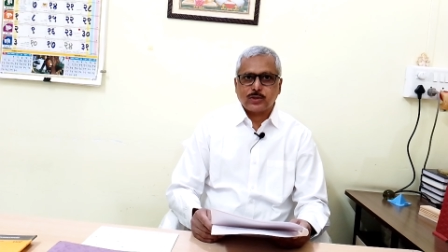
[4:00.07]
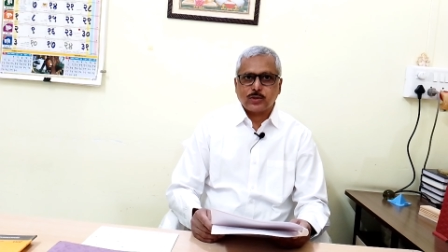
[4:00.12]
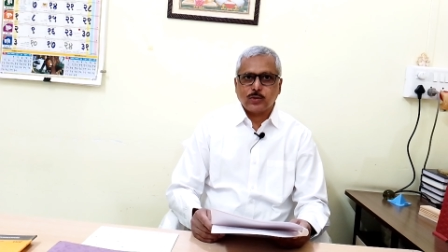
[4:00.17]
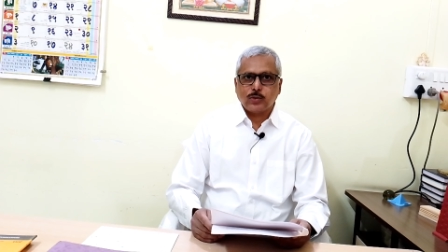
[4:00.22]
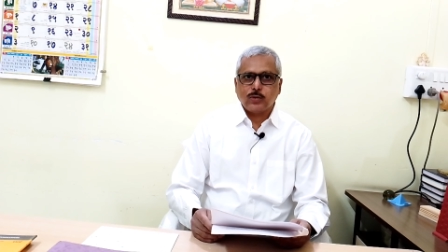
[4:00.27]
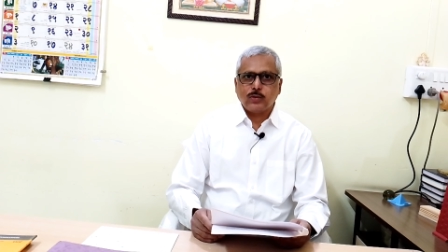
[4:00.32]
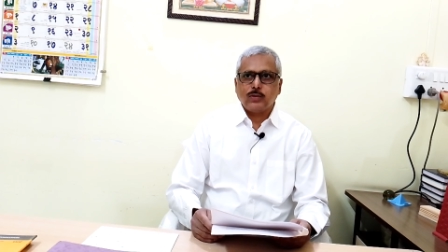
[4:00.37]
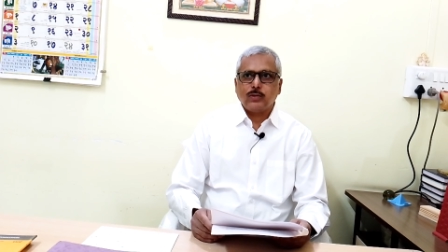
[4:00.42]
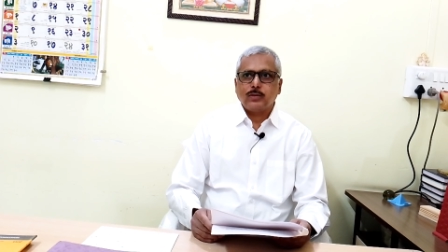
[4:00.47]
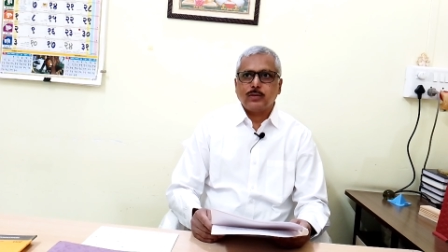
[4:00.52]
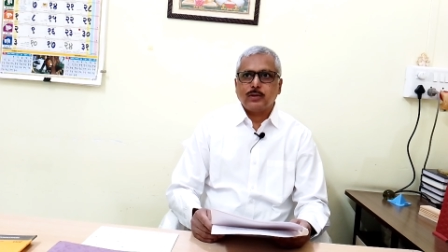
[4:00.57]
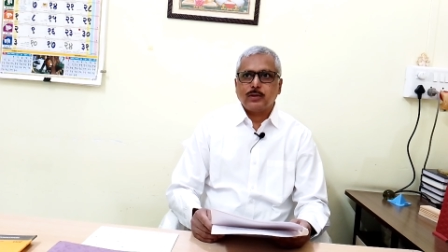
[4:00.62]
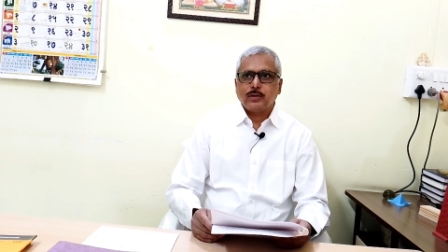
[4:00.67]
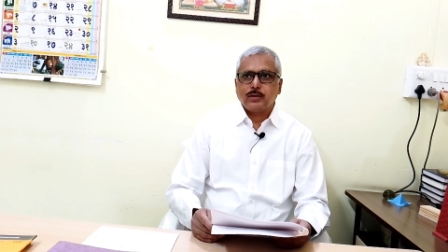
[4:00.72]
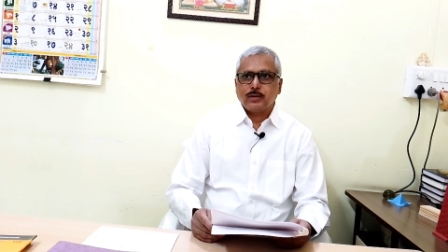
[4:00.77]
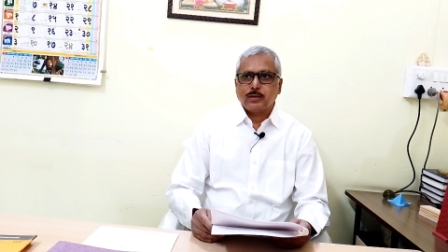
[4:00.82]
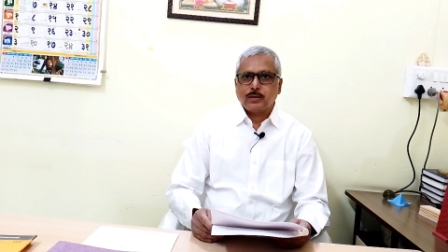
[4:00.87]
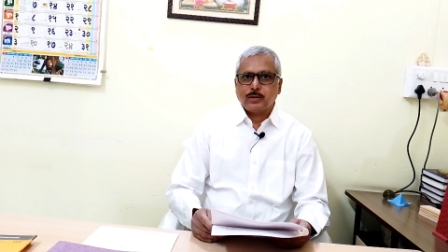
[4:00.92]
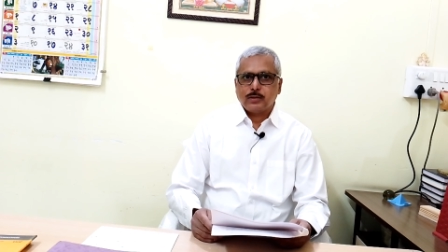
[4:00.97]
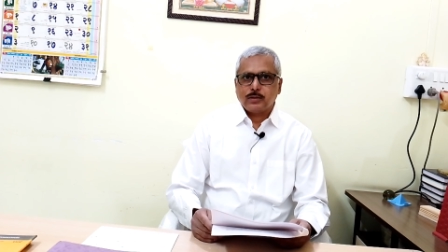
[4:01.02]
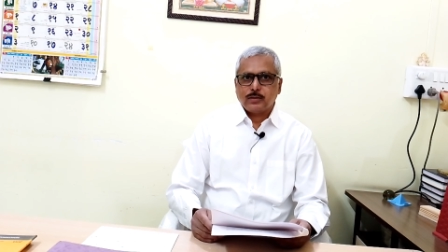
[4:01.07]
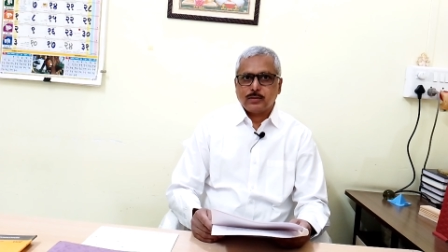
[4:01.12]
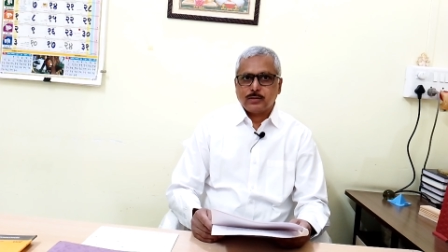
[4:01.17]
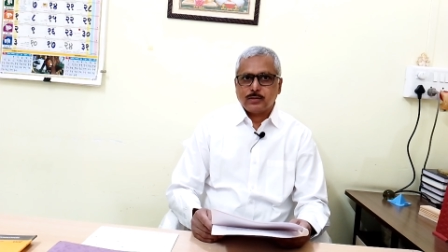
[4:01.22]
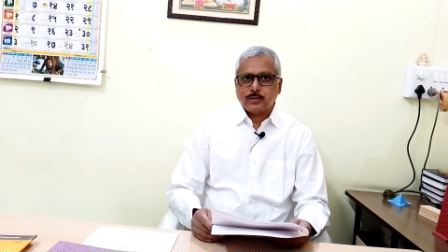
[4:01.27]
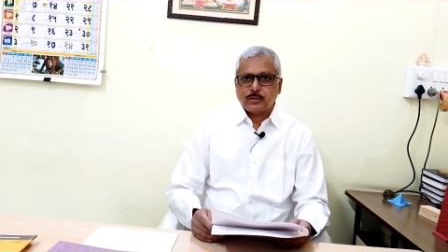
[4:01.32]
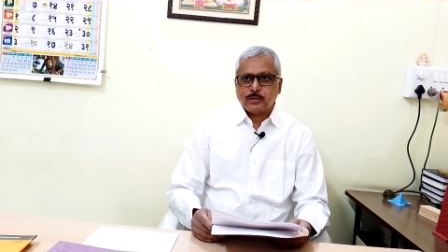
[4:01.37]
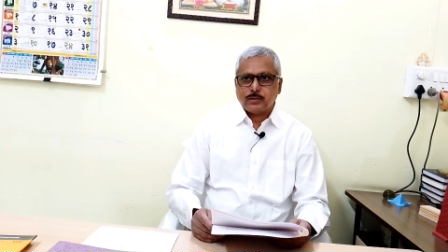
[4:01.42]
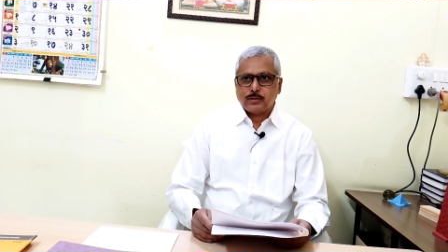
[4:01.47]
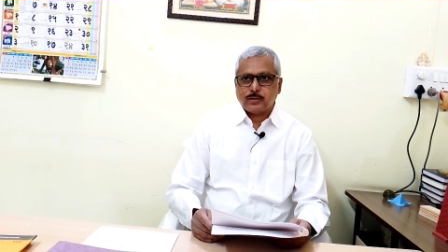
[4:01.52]
who
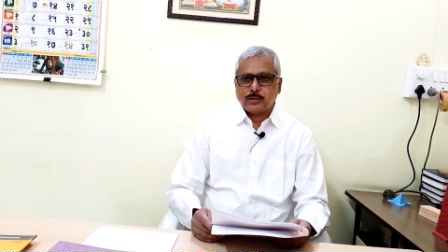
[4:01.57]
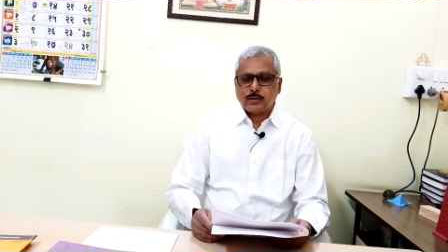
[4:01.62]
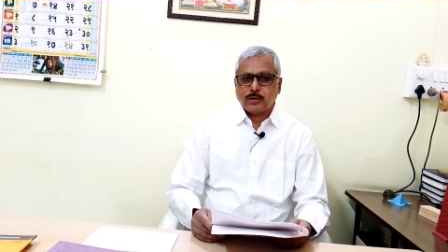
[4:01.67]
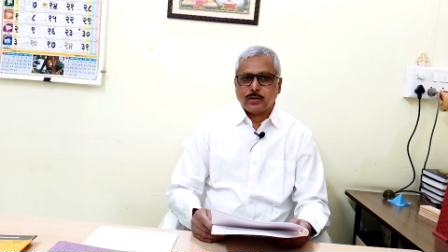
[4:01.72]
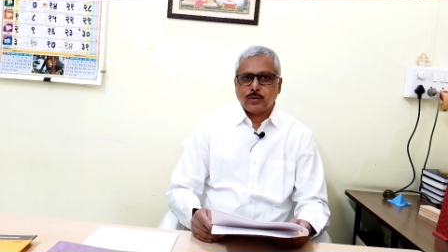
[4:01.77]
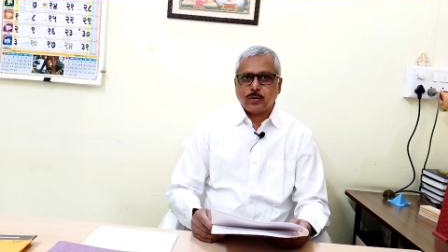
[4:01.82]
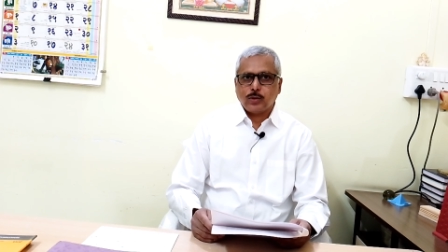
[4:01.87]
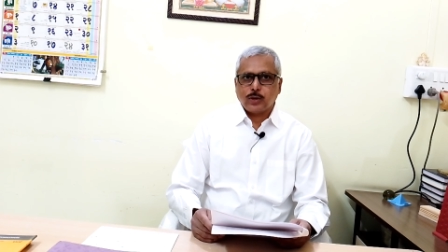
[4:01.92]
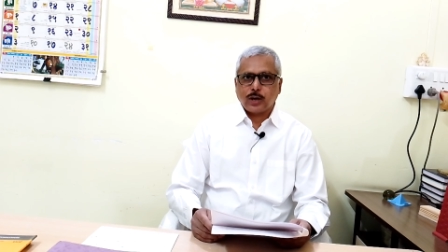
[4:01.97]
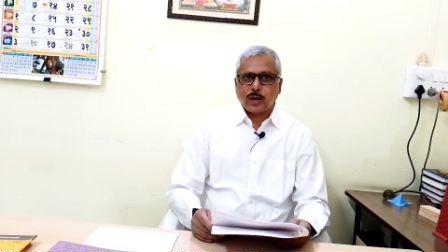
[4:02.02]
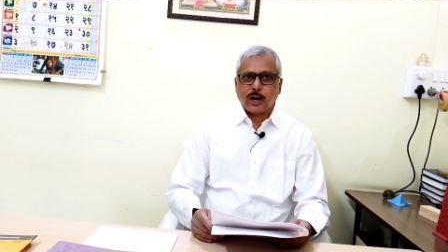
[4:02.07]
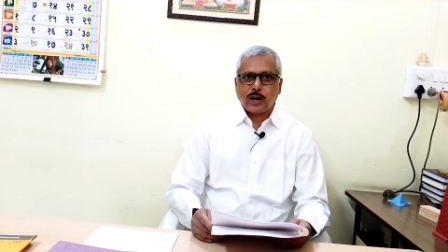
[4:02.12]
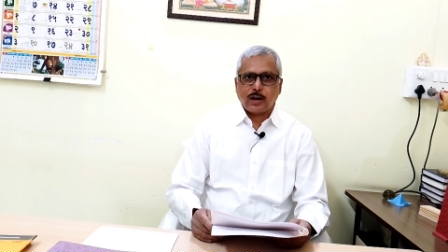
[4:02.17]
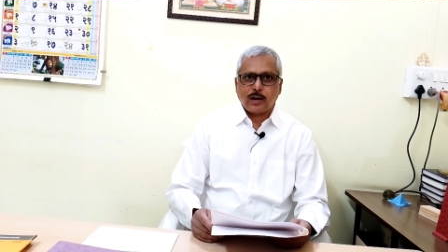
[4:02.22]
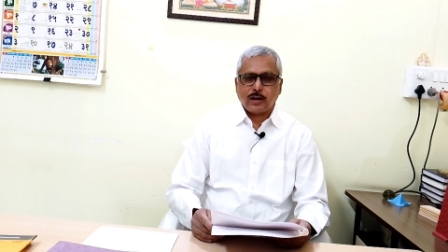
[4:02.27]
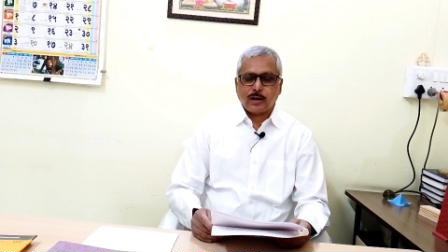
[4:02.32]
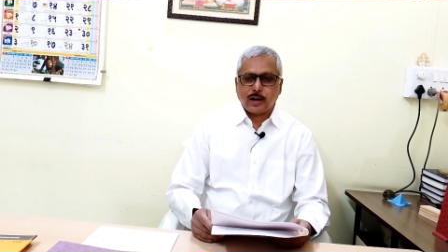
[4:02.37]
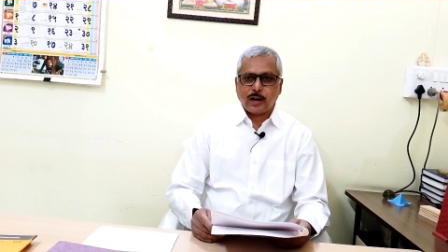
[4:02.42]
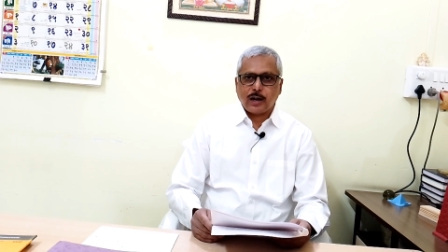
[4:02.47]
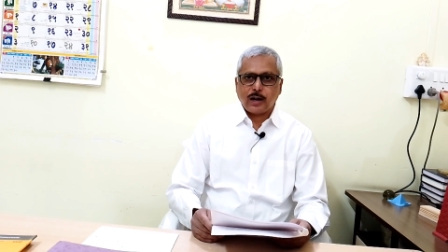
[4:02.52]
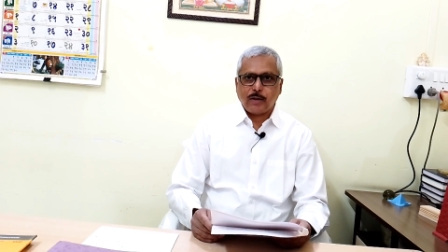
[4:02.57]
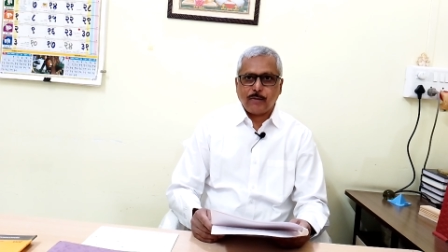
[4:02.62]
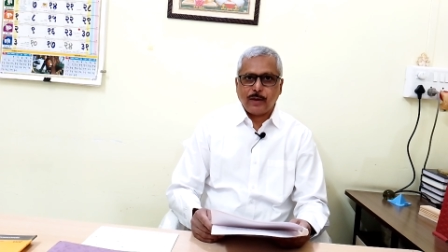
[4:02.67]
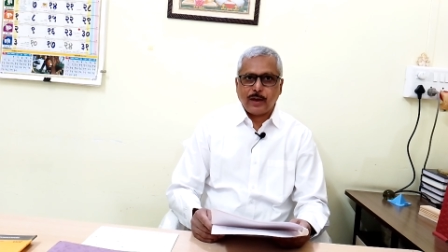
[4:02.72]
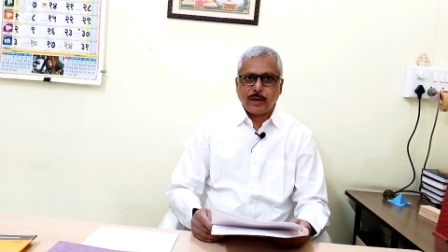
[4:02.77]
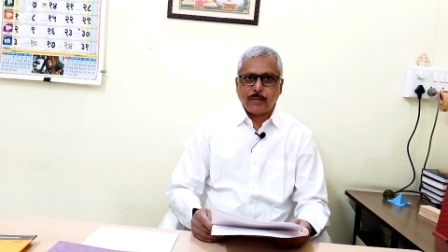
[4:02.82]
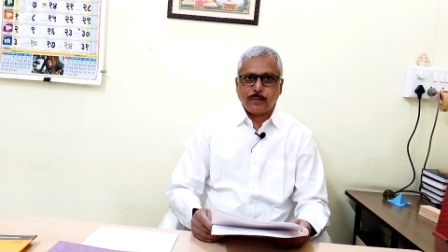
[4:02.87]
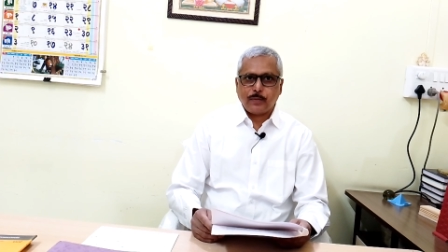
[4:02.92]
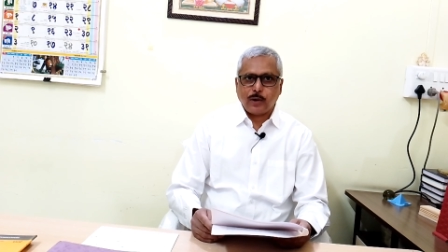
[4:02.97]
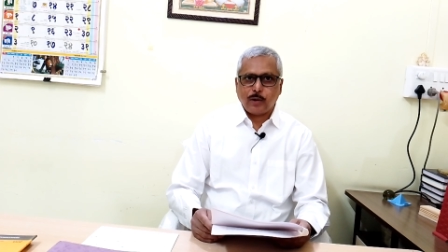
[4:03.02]
run
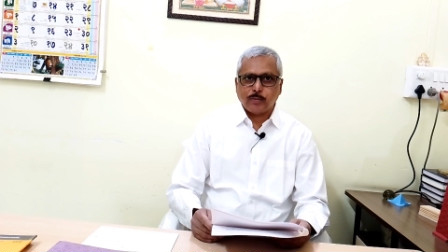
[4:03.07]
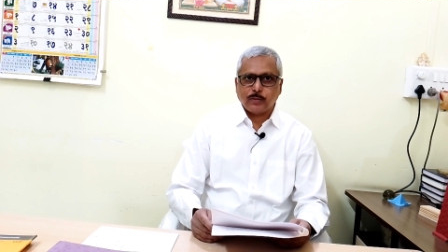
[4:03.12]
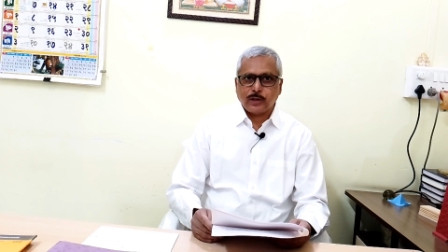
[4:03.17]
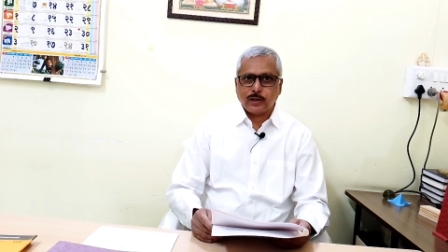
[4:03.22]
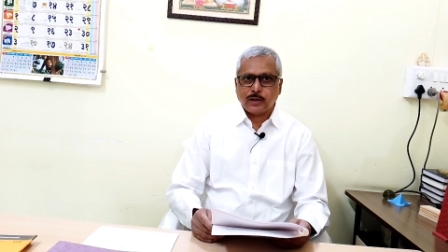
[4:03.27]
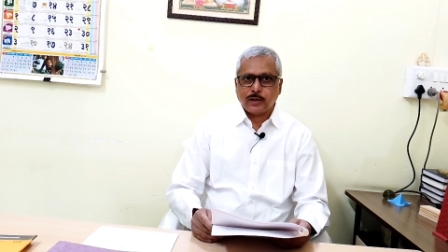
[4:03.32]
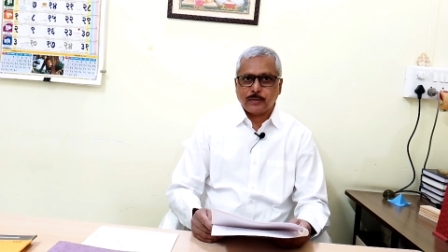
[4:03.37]
away from